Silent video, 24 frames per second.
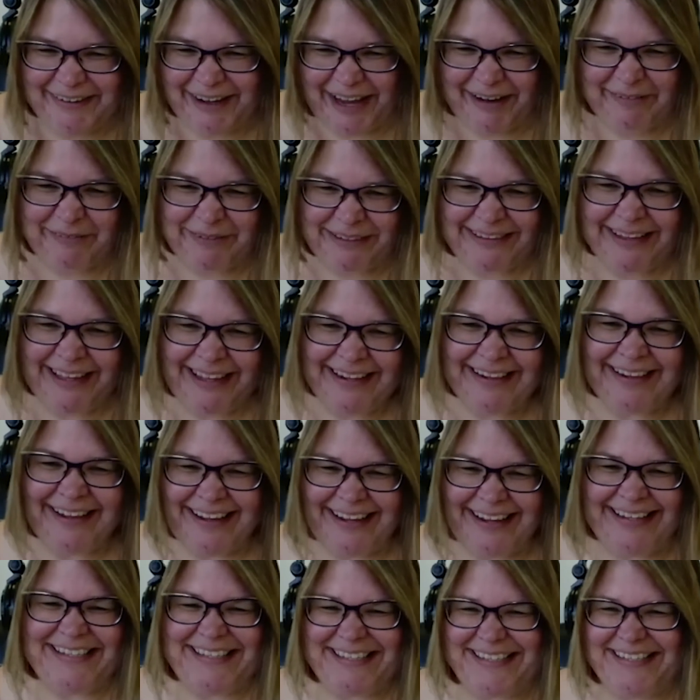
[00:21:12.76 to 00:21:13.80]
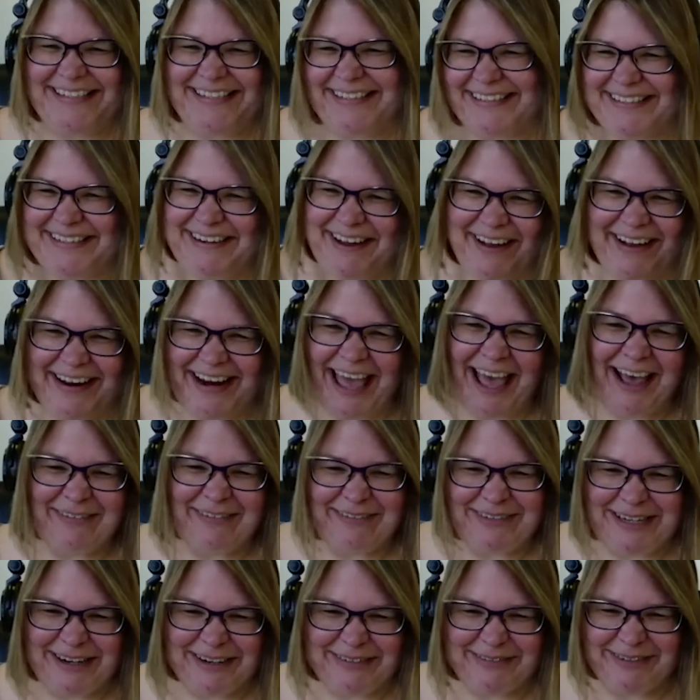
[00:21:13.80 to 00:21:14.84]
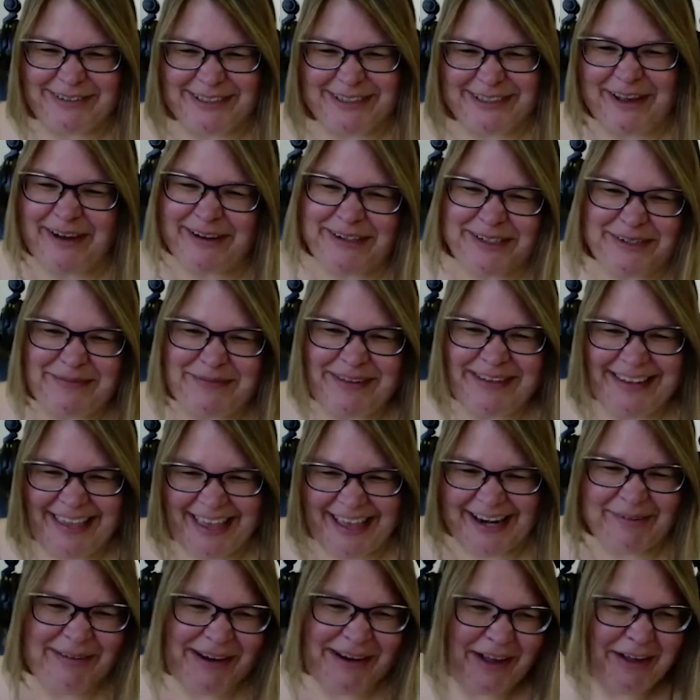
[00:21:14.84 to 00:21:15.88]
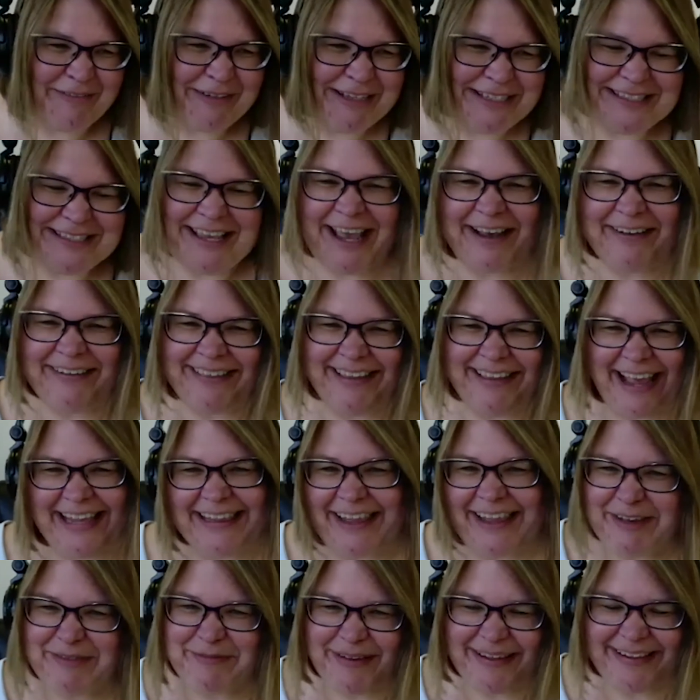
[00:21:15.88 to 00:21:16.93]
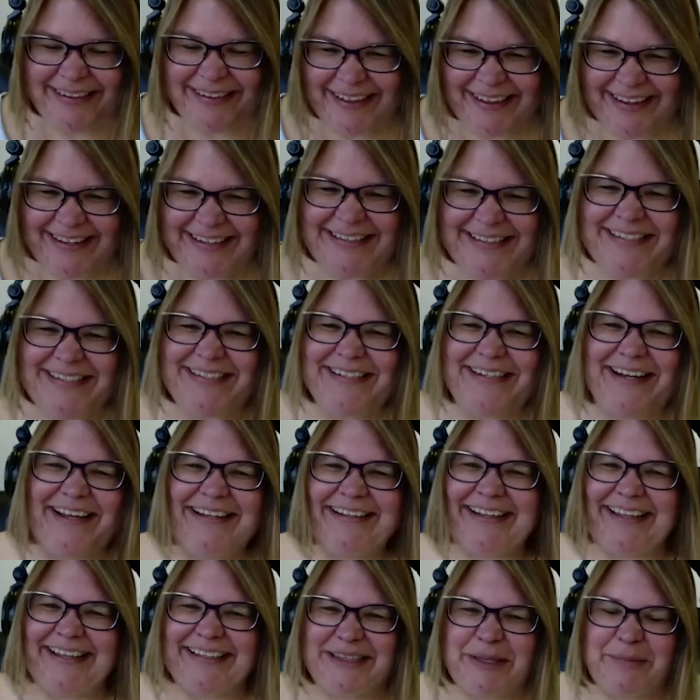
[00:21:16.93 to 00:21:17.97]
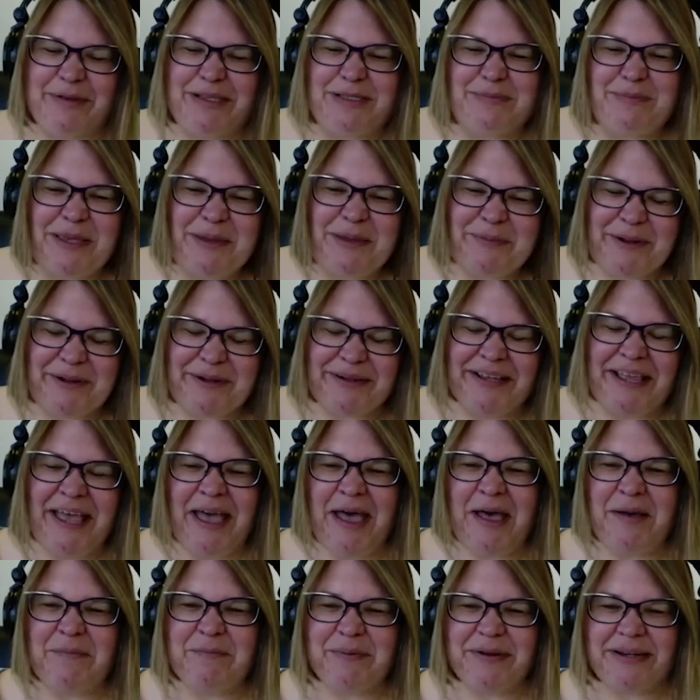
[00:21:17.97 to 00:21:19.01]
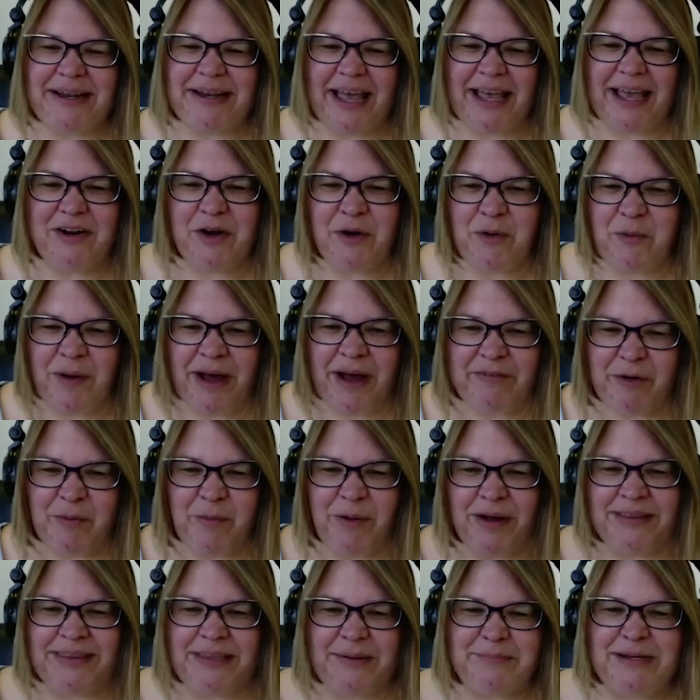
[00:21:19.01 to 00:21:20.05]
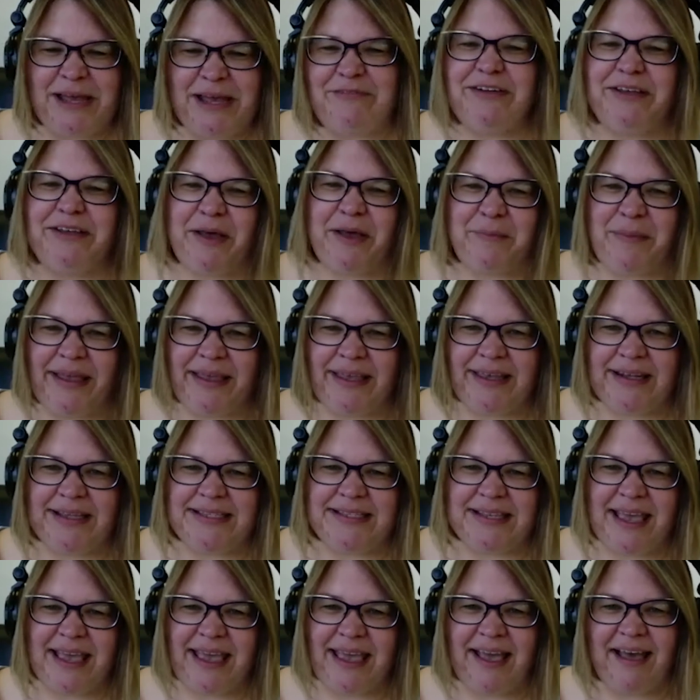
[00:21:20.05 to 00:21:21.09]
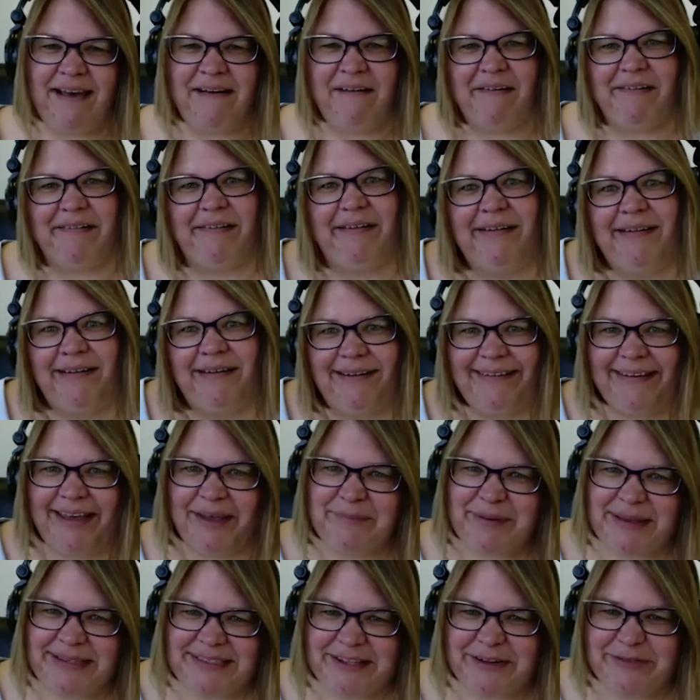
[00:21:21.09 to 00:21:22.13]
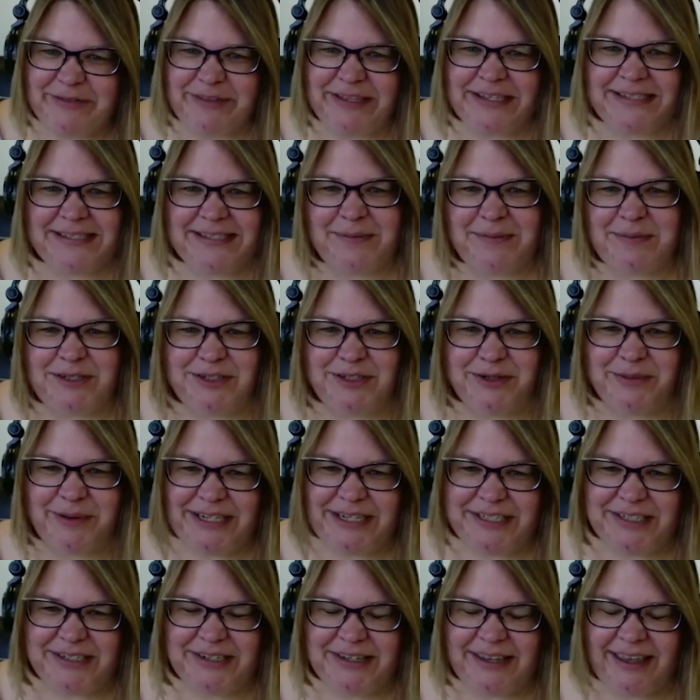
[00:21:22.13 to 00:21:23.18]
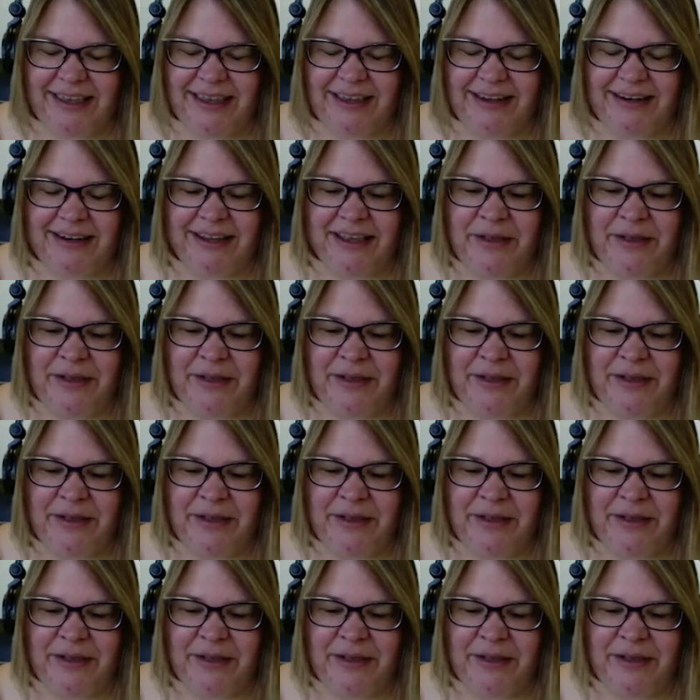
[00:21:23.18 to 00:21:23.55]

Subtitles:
I would like clients to not have to ever talk to me again. I mean, obviously I like my clients and I like them as people, but I don't ever want them to have to come back in and say, I got myself in the same situation again.